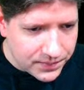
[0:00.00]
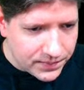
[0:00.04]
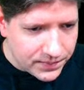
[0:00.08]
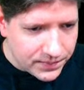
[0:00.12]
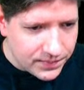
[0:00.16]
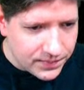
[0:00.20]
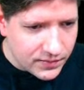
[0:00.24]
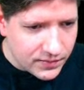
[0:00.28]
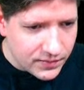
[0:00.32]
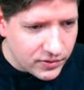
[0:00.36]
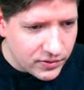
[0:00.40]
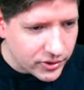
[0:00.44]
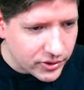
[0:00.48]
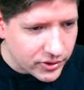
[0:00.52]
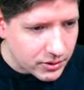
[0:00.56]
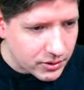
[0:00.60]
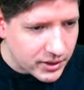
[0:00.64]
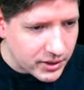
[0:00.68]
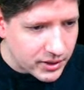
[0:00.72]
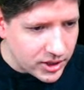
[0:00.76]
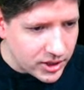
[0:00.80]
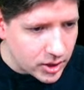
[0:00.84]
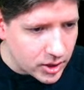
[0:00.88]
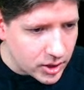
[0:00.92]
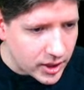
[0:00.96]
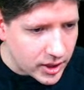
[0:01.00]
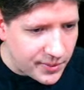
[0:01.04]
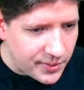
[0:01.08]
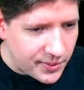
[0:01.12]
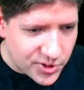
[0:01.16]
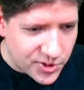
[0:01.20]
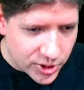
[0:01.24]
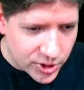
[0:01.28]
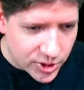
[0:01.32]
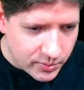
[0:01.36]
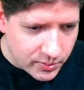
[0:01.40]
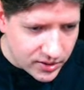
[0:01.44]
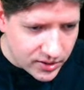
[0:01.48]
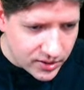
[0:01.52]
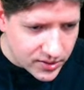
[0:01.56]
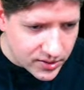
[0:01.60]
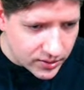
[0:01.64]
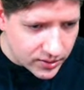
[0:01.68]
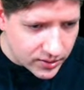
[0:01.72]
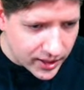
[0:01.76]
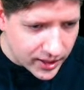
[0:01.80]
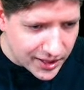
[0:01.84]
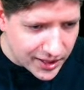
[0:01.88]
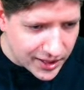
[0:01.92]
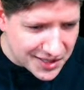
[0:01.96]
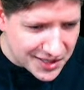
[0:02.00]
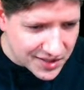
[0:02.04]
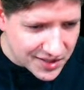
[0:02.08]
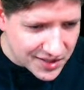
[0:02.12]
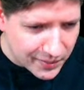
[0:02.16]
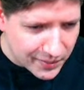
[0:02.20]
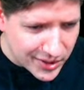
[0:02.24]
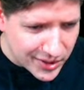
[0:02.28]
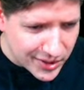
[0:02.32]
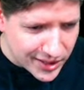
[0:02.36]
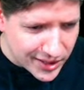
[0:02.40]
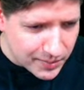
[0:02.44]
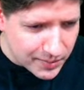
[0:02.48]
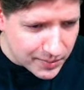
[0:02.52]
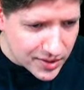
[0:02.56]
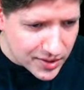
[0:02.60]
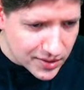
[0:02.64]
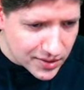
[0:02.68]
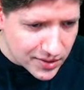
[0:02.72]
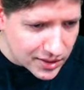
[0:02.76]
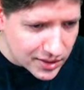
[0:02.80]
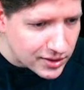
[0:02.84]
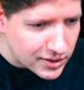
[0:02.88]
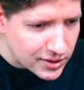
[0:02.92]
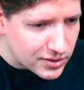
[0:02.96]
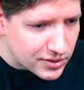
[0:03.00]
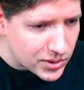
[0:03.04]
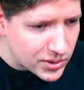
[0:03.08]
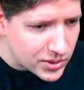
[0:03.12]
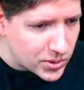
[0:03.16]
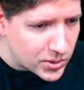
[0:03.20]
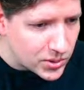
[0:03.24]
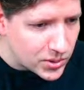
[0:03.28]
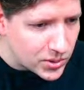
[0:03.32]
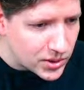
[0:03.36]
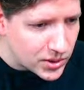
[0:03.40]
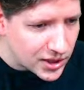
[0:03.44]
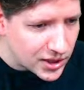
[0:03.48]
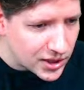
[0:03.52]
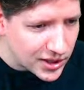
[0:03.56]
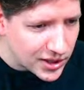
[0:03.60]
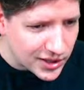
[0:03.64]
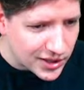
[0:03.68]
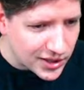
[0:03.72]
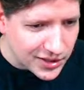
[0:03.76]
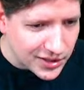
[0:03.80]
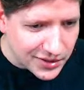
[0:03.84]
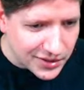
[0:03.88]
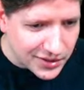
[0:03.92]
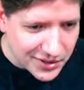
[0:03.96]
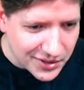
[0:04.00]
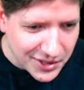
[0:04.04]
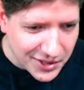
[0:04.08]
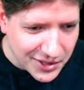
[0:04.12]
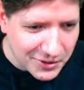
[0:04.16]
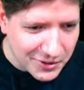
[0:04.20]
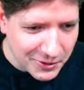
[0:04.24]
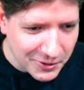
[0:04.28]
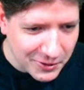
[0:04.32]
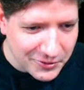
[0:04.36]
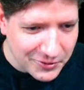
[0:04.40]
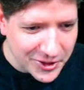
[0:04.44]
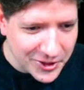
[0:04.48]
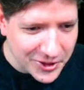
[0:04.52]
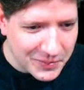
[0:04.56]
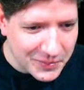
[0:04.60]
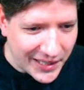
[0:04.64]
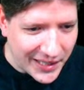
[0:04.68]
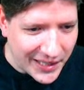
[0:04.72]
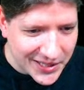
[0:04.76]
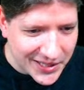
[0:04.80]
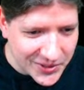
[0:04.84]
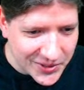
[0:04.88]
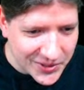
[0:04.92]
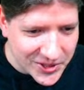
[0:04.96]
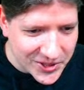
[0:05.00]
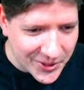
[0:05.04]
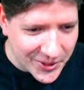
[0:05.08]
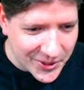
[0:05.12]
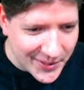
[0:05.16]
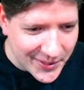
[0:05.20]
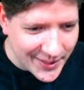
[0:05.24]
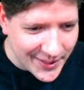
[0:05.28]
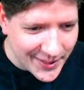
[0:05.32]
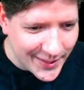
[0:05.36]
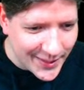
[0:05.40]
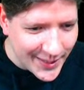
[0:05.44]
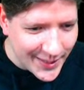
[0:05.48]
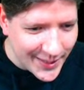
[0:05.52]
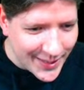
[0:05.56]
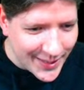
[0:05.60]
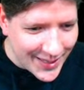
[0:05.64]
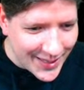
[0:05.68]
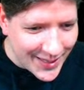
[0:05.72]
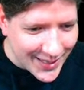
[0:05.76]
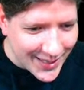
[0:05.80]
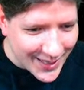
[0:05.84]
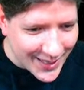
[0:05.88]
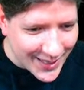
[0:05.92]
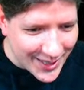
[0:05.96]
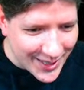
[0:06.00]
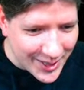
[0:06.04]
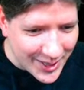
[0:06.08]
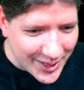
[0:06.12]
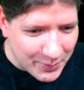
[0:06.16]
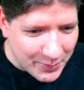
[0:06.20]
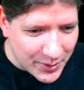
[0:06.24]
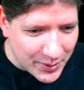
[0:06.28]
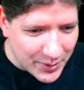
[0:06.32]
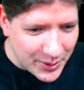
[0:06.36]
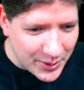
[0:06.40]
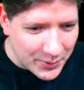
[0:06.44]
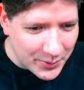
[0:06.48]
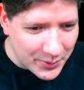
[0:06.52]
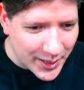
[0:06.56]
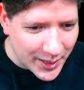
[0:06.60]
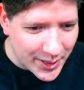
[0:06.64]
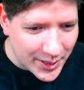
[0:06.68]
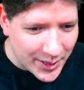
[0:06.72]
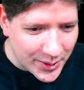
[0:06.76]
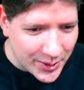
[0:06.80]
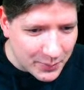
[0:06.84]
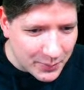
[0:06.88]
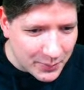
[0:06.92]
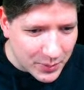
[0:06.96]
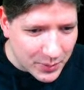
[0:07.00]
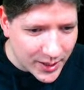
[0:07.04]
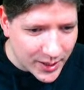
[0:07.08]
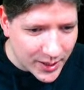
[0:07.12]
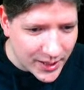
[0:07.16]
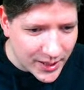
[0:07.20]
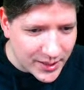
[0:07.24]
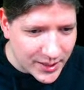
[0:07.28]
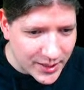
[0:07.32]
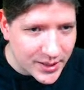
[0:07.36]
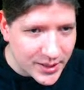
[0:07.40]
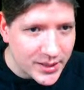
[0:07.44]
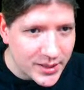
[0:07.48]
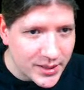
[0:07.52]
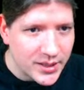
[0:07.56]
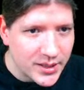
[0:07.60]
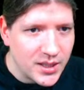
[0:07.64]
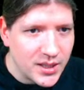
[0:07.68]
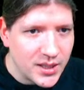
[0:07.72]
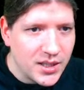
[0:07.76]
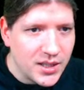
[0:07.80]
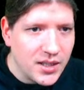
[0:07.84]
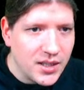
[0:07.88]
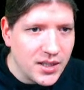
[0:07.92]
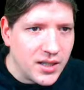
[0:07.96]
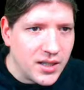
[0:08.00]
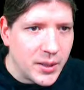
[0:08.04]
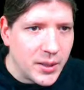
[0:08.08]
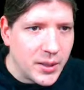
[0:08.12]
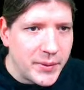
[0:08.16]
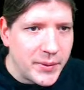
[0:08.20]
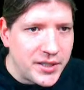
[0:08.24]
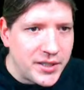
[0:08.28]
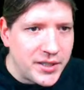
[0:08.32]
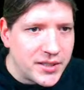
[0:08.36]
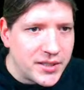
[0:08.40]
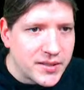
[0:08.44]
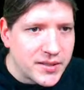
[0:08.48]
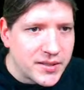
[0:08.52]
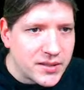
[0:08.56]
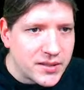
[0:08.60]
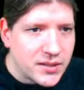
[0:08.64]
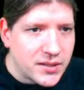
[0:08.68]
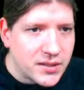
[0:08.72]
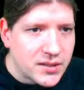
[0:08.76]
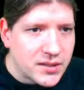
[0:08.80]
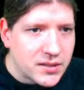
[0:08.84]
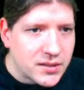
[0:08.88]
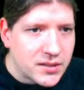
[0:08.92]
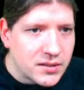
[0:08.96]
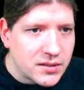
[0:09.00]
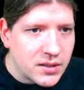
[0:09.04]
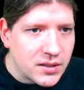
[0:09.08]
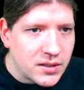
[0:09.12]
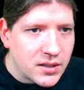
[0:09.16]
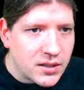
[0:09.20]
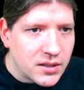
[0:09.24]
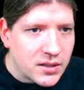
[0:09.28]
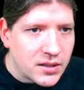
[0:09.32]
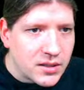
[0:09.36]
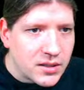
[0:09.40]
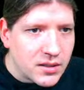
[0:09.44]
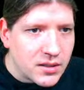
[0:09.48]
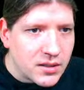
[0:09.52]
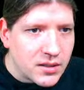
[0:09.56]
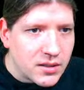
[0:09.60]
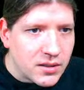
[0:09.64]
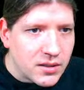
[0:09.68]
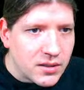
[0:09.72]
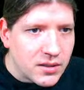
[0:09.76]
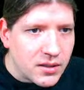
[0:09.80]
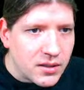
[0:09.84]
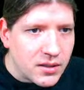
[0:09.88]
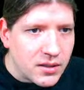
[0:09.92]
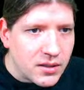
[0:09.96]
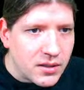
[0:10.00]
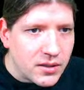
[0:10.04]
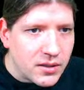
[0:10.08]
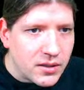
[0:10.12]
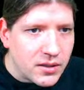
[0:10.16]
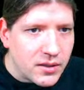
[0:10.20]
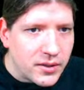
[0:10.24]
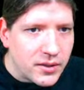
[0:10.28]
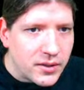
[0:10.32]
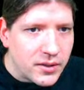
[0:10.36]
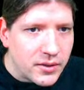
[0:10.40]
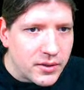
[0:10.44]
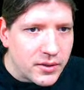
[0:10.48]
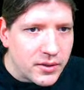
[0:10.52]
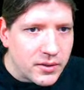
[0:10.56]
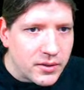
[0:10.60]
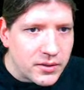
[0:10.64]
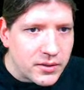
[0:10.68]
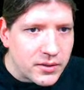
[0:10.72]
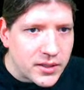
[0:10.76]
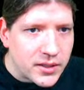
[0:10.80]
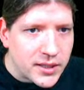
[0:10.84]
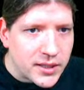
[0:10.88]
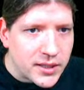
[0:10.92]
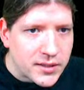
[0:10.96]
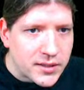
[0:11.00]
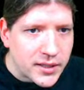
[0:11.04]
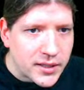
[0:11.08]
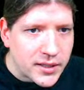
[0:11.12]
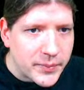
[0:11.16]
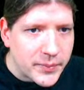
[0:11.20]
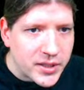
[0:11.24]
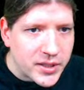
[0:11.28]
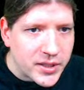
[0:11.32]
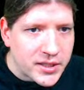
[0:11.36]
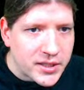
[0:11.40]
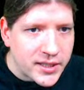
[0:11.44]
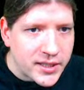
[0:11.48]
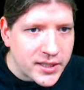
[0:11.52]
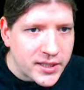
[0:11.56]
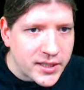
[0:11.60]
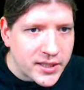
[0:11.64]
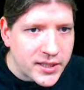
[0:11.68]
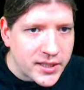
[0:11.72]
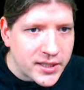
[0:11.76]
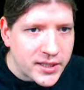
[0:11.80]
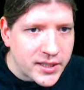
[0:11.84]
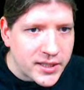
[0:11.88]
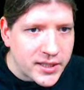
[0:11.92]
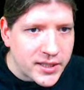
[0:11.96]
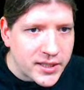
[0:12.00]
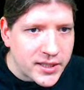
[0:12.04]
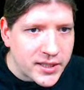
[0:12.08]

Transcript: for the record, I'm German, so I sometimes tend to revert back to German. P1 plus, how many is this? Yes, I'm that kind of lazy.